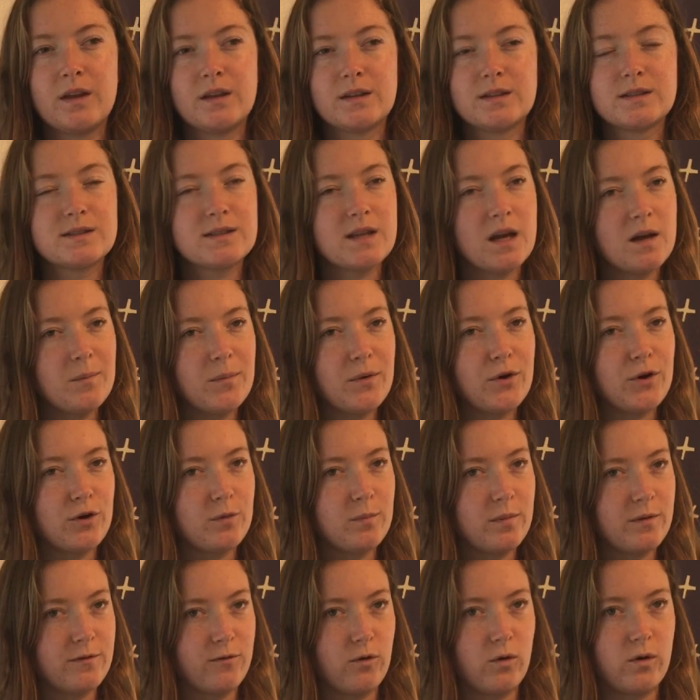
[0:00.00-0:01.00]
Some
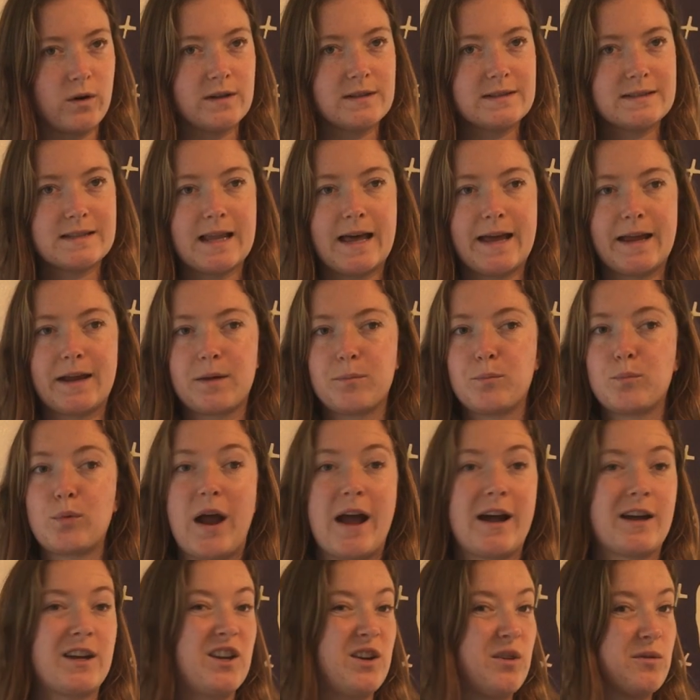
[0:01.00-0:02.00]
herbivores, like
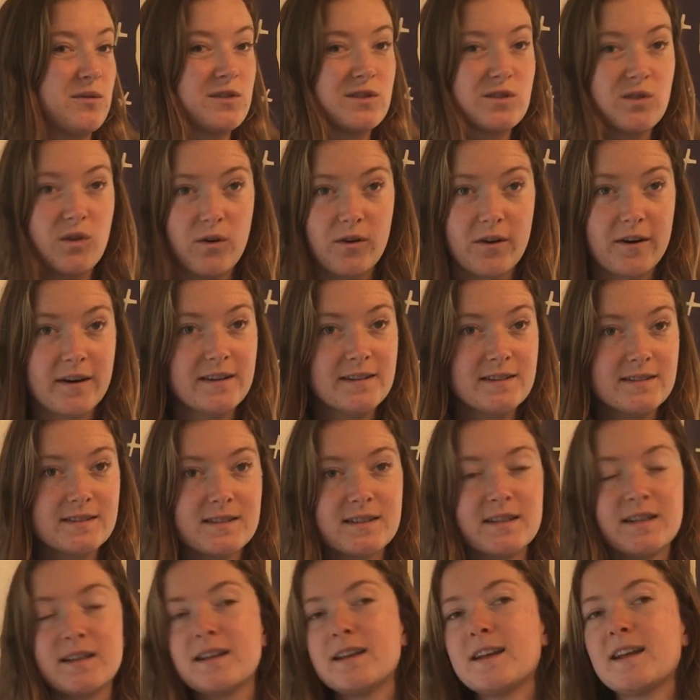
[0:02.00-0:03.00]
Brachiosaurus,
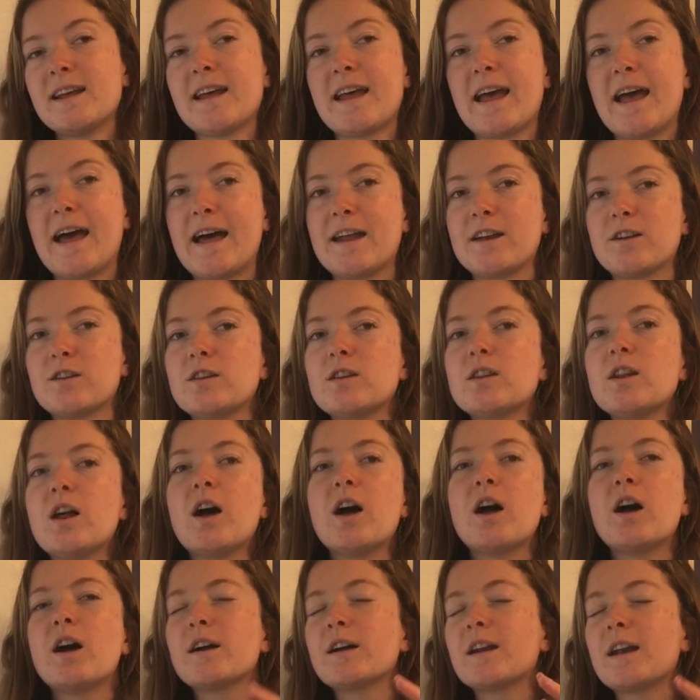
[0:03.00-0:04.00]
had
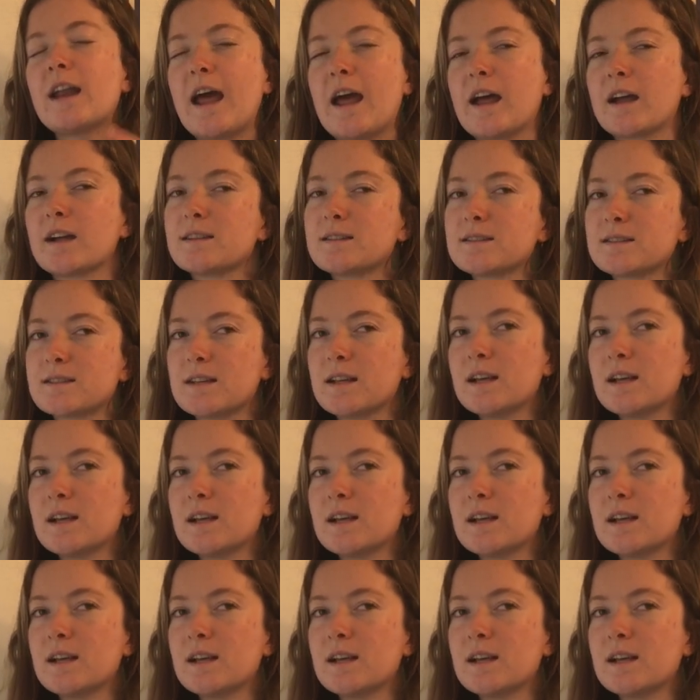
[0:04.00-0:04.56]
long necks.